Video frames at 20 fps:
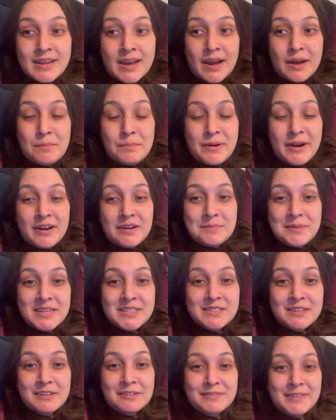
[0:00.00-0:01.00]
I'm proud of
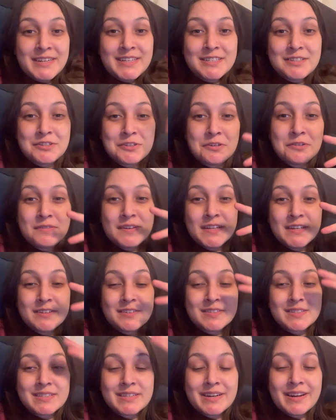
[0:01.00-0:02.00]
myself. I did 2
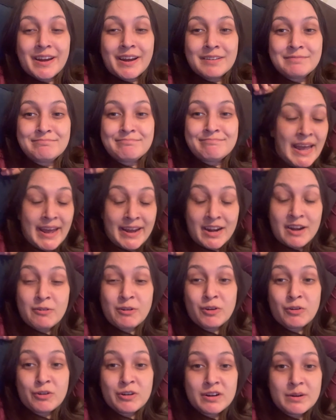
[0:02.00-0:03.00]
videos today, and I
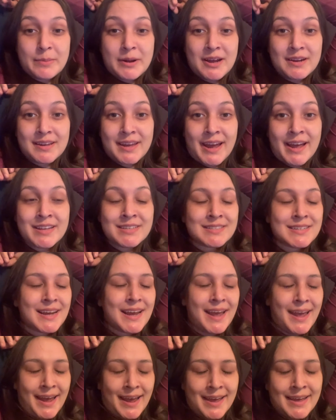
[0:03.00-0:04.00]
recorded a podcast,
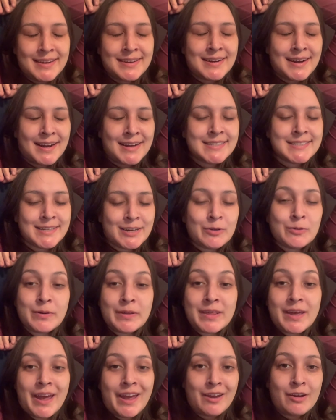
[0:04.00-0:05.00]
and I dealt
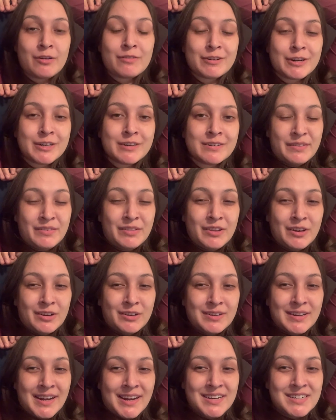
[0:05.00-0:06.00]
with a hangover. Even
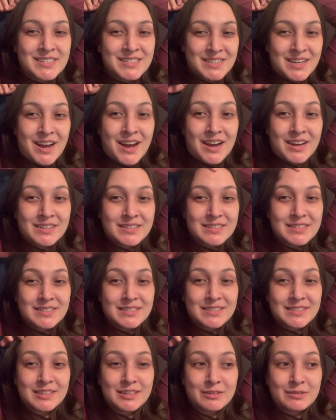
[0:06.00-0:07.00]
though it kind of
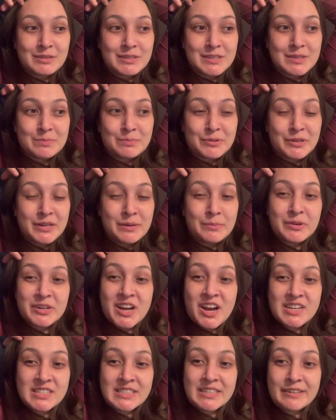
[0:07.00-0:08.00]
sucked, it was pretty
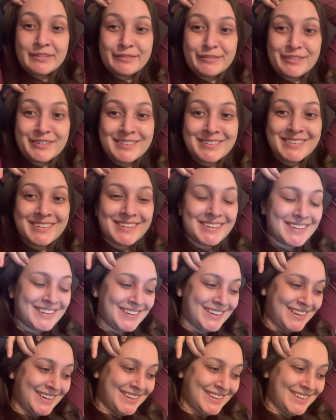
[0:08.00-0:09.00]
productive. You
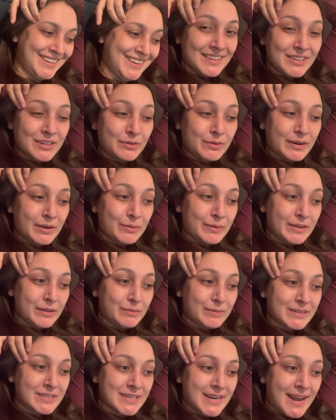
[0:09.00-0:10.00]
know what I
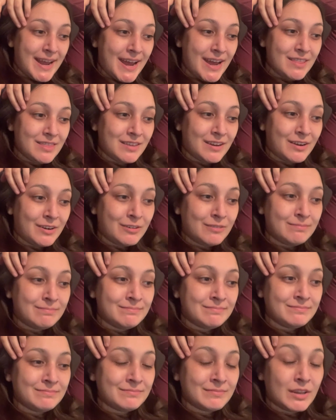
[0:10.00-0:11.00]
really wish I had though?
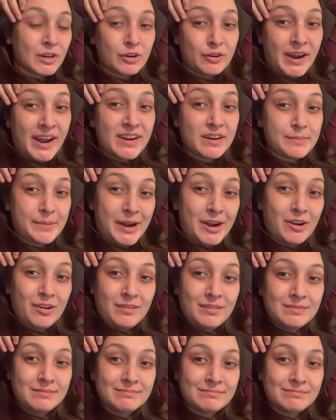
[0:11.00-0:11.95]
Cracker Barrel.